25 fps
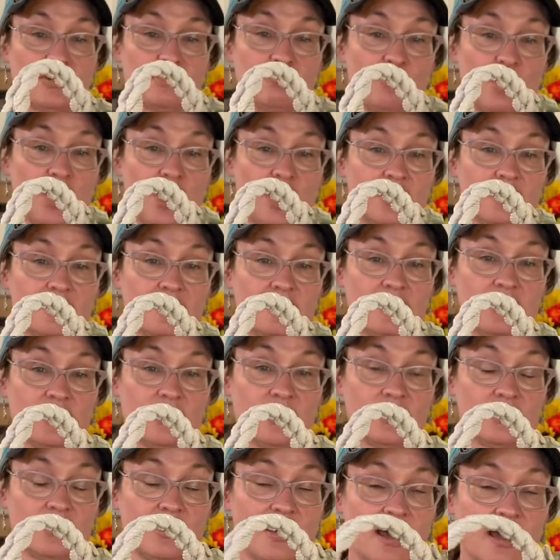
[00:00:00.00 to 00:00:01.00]
mark there
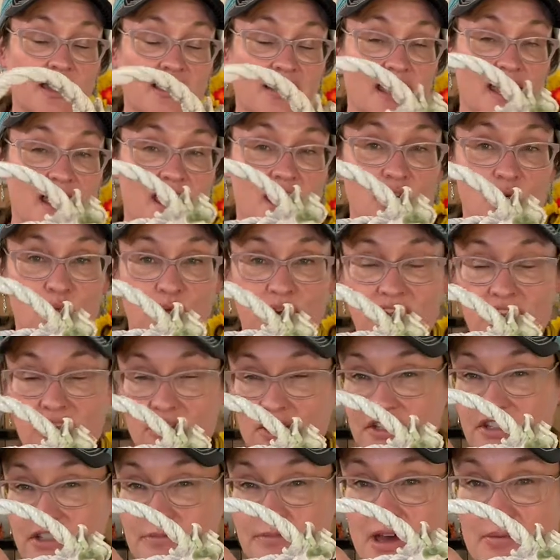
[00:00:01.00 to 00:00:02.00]
or not. When I
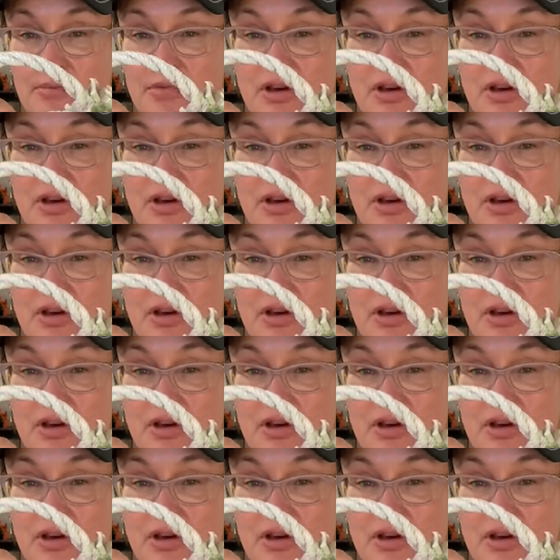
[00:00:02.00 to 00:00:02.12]
looked them up